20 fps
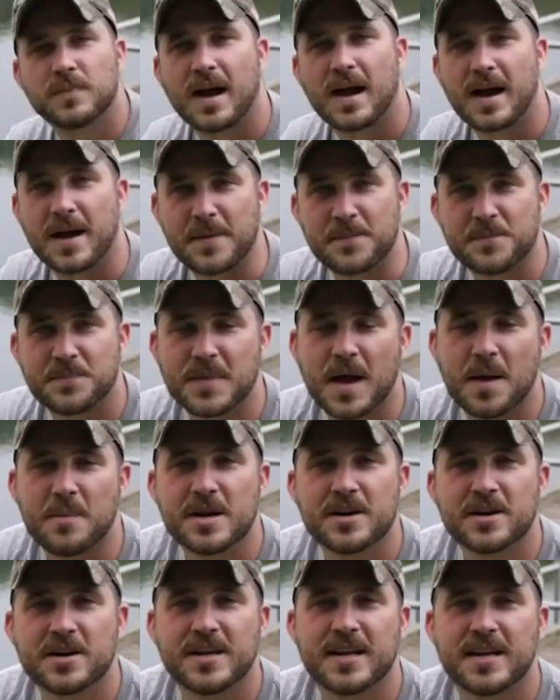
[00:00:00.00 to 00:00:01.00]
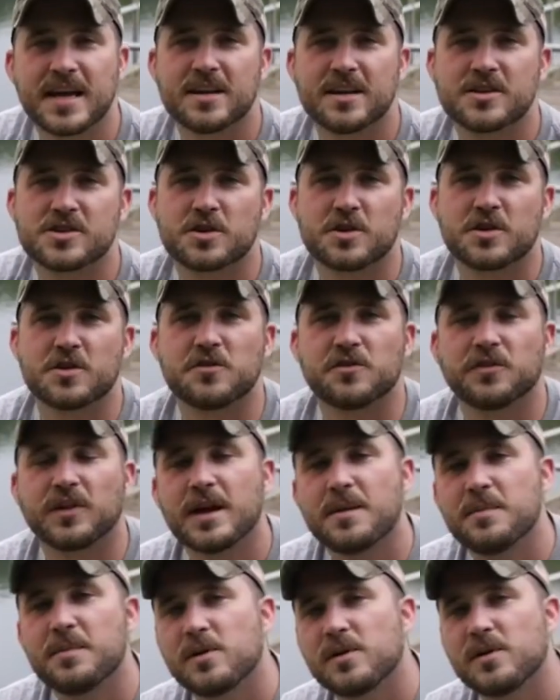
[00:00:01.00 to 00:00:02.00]
Hi, I'm here today to show you
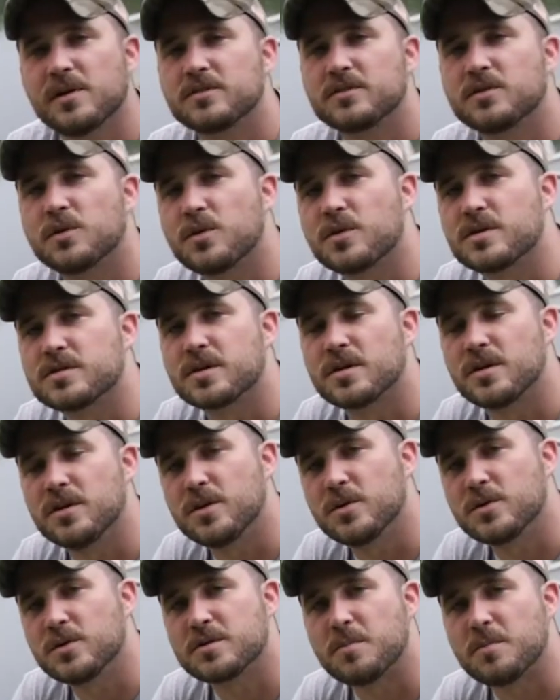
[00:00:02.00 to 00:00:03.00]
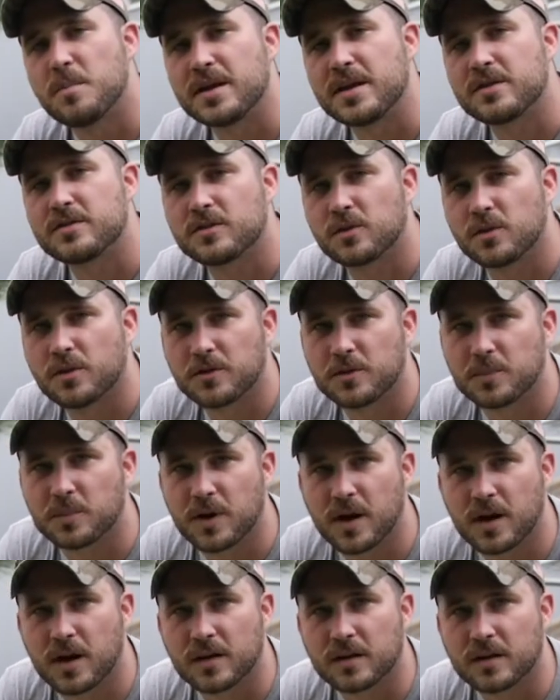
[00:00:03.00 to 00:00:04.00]
Flambeau Outdoors' newest bait storage
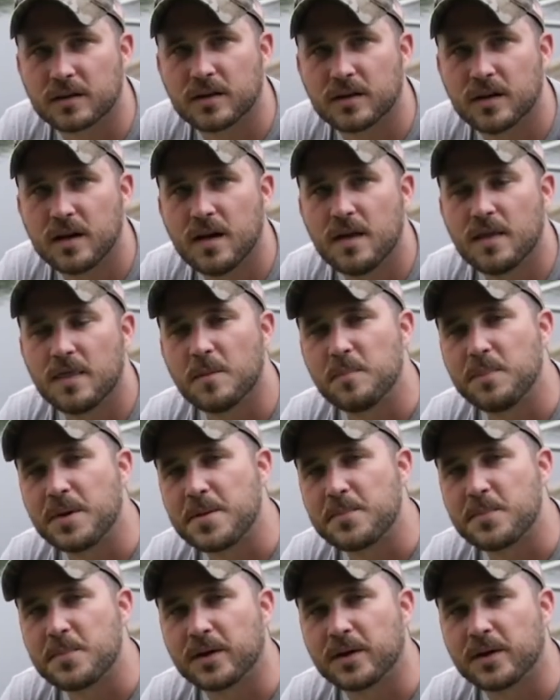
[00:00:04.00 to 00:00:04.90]
product, the Bait